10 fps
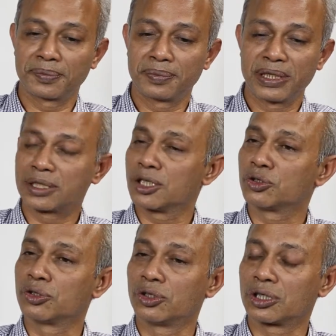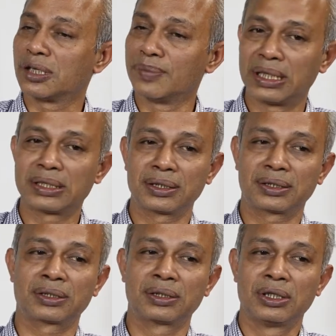extrajudicial
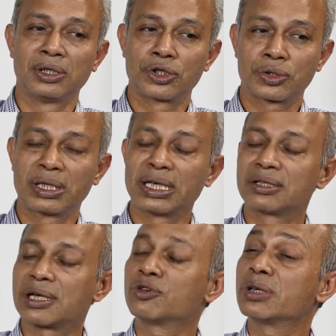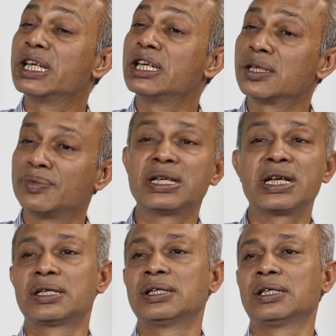murders. So they try to
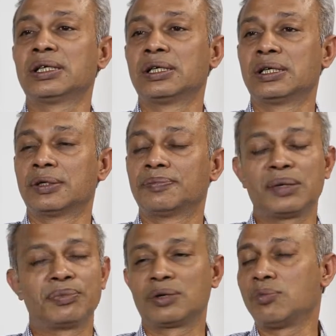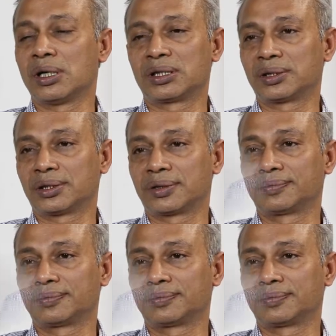intimidate the public voices.